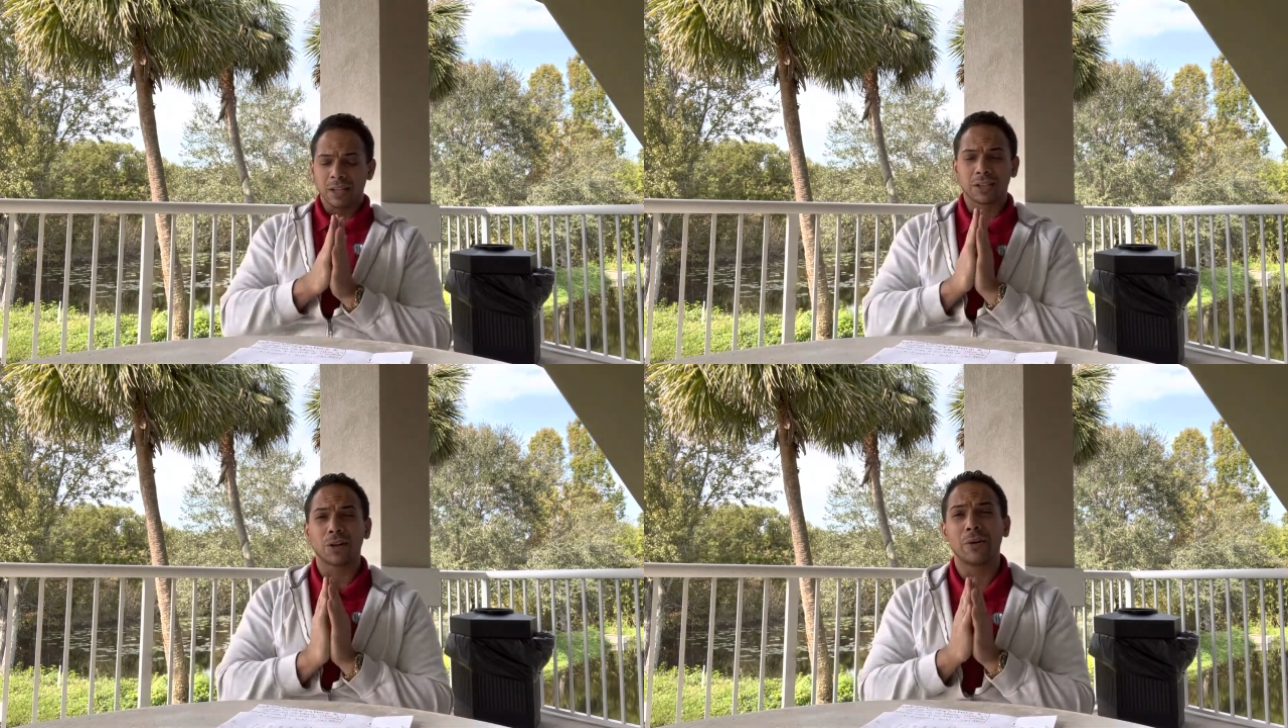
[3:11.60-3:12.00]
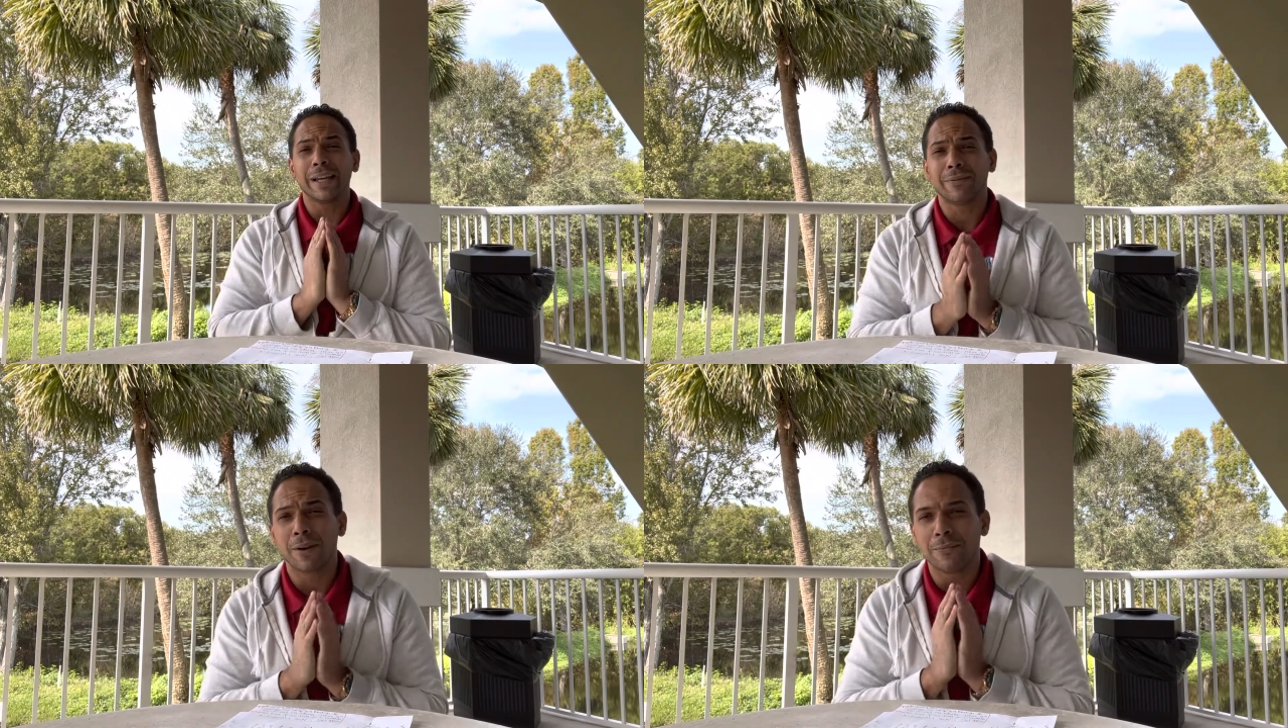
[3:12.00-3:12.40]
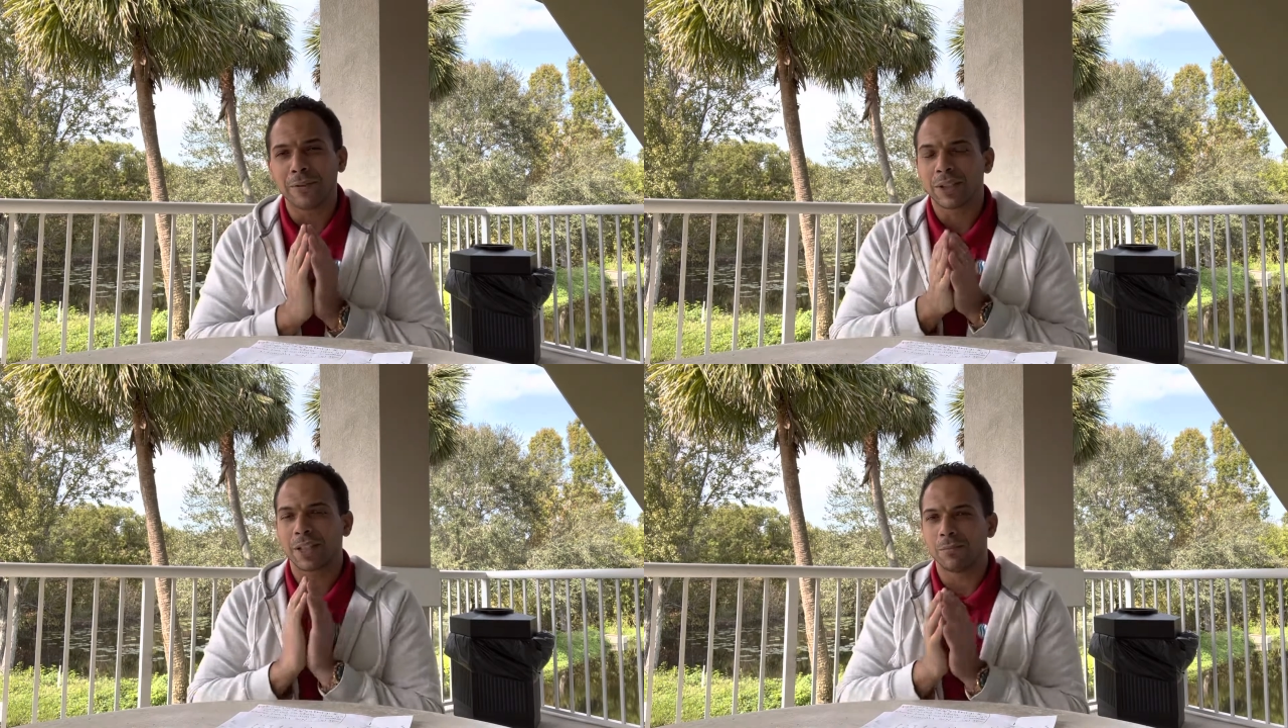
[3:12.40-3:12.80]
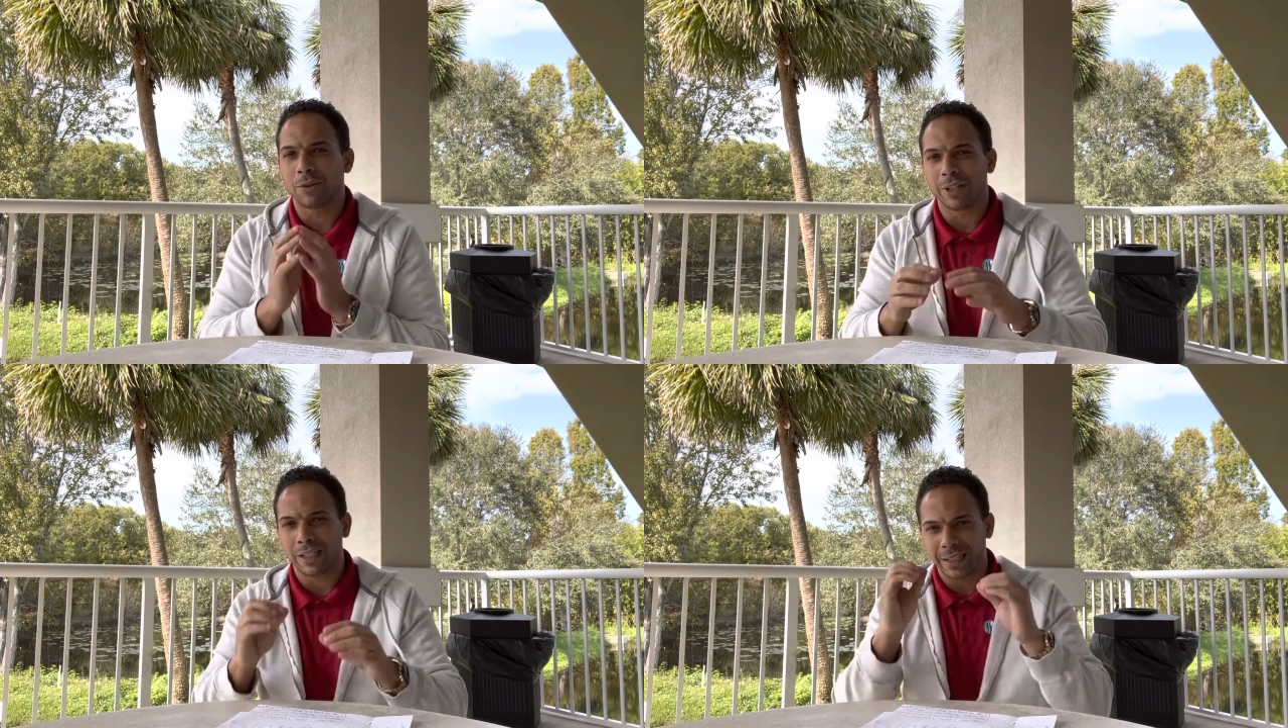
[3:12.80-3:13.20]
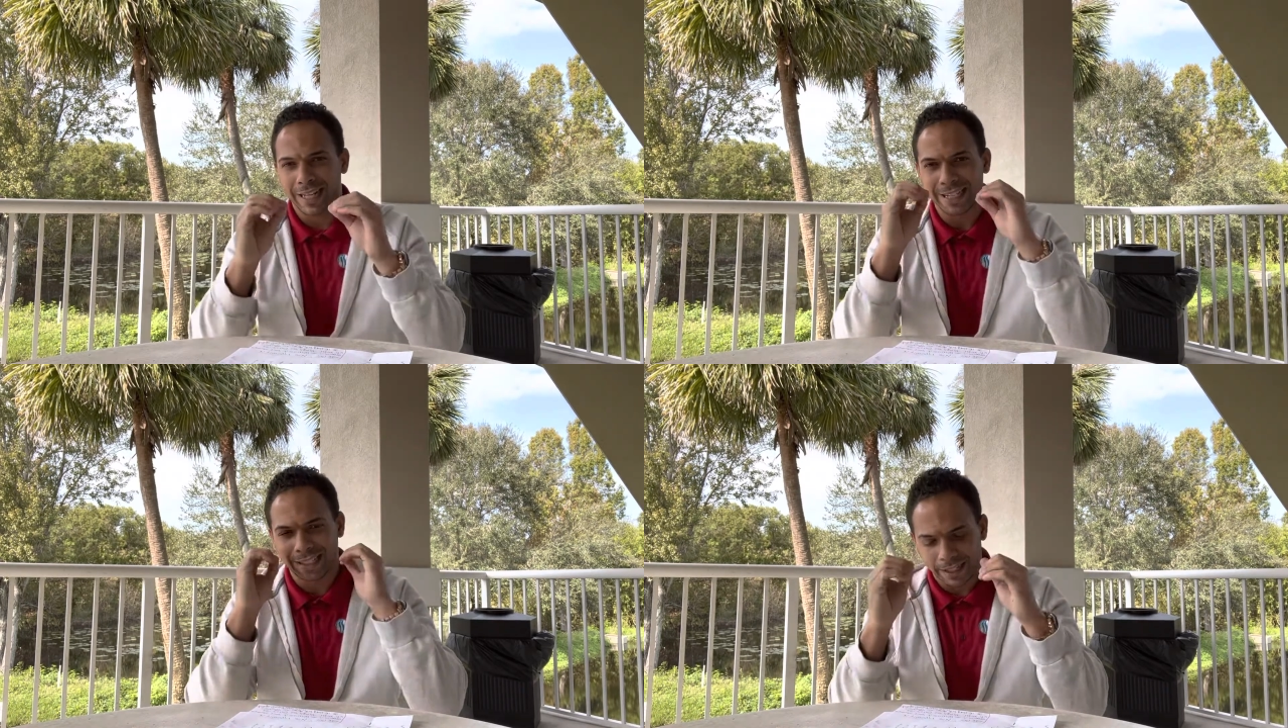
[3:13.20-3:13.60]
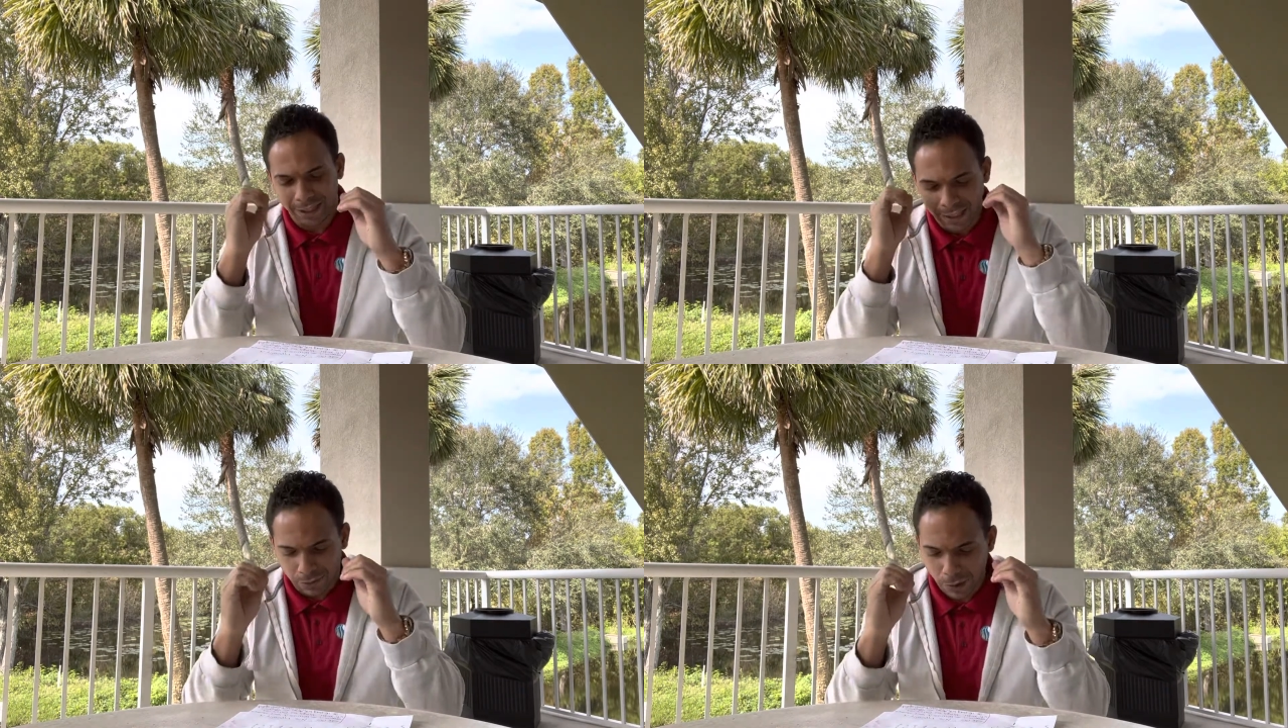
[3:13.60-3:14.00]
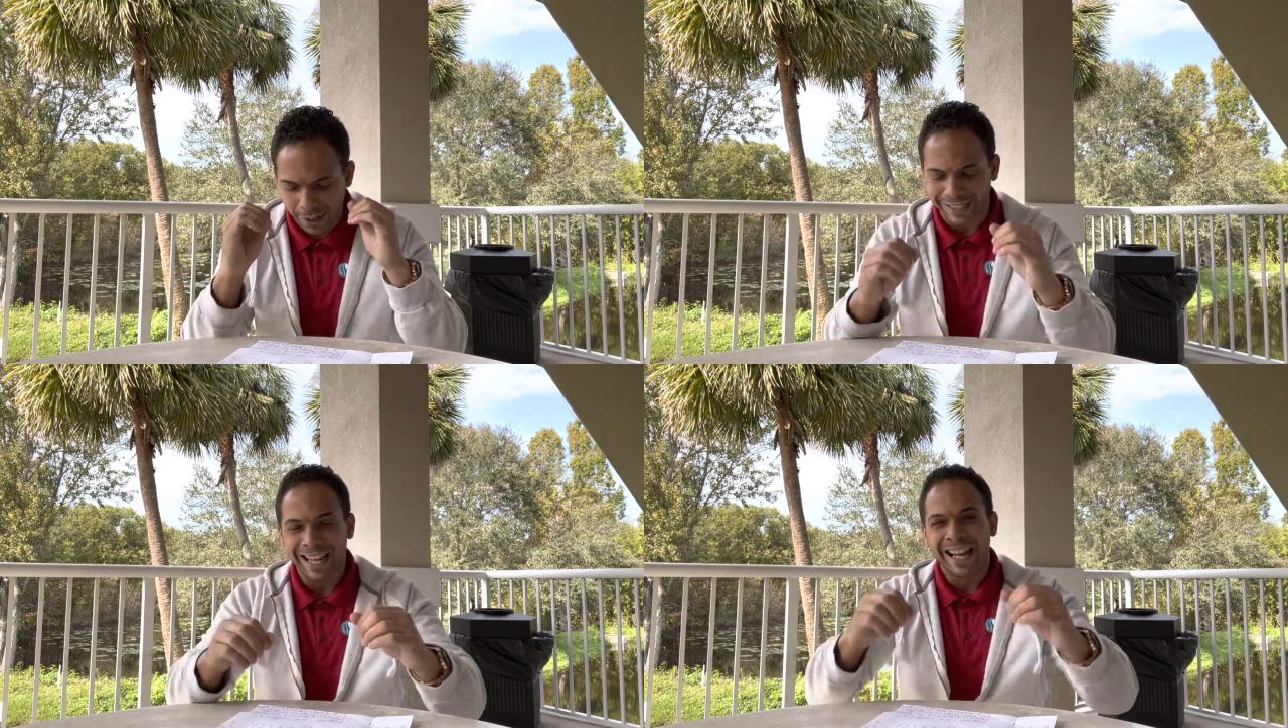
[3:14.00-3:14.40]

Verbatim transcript: so if for some reason, guys, hear these words.